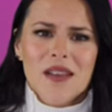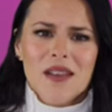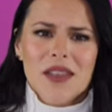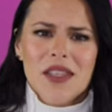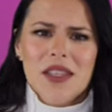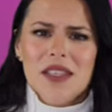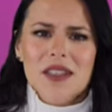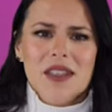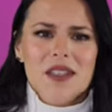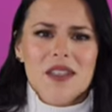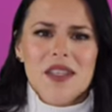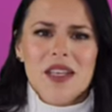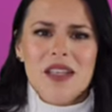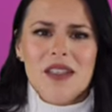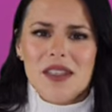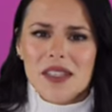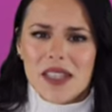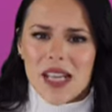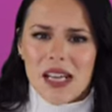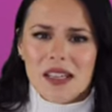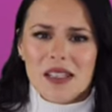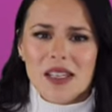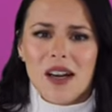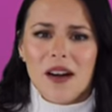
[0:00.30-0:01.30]
This is a
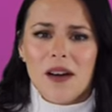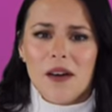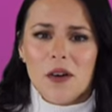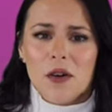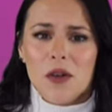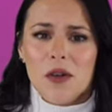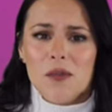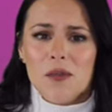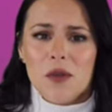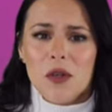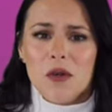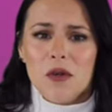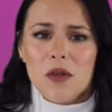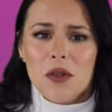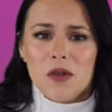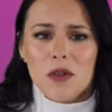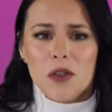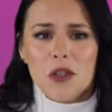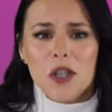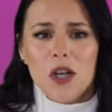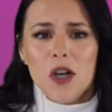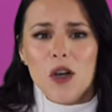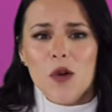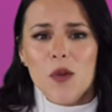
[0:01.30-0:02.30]
satire crypto
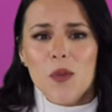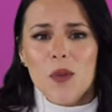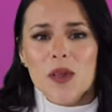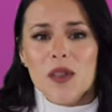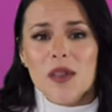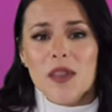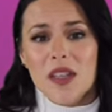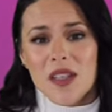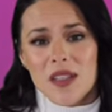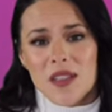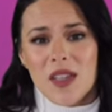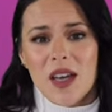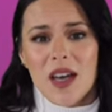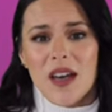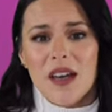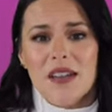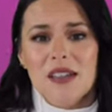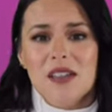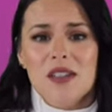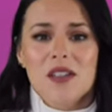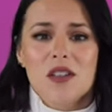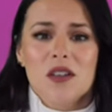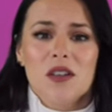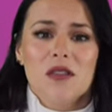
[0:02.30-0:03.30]
news show, but this guy
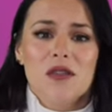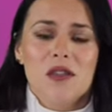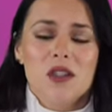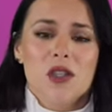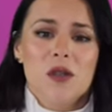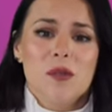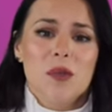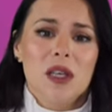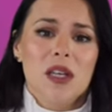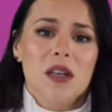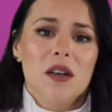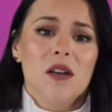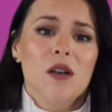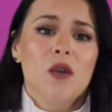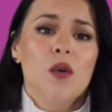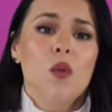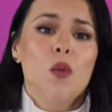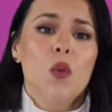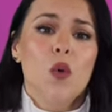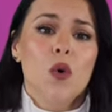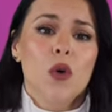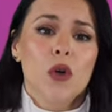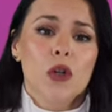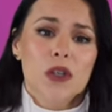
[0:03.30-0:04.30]
deserves to be in an
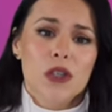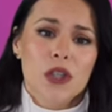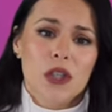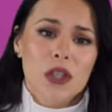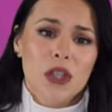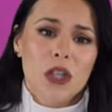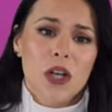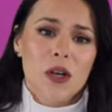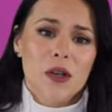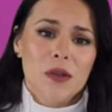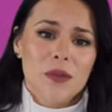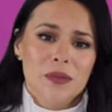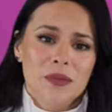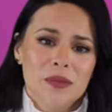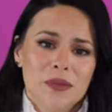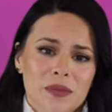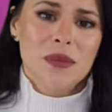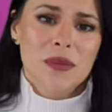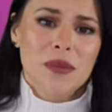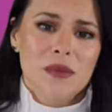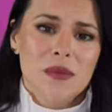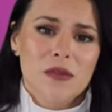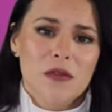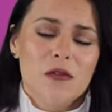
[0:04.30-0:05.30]
award show
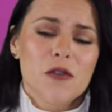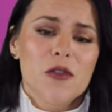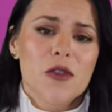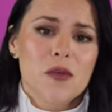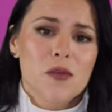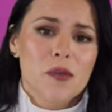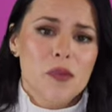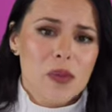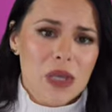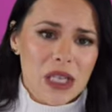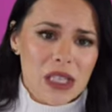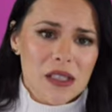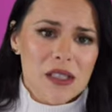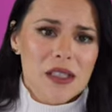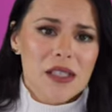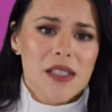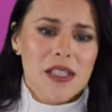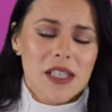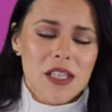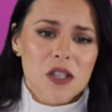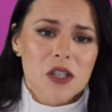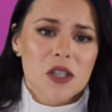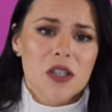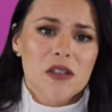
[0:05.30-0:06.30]
for the biggest
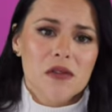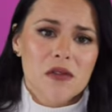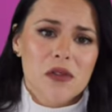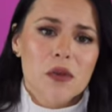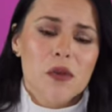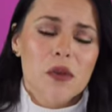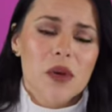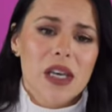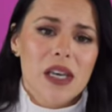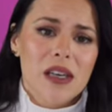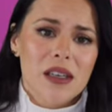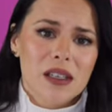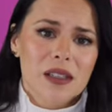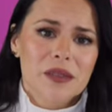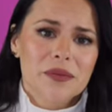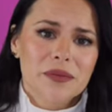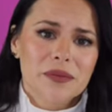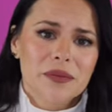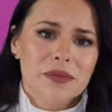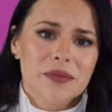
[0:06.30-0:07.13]
Degen of the week.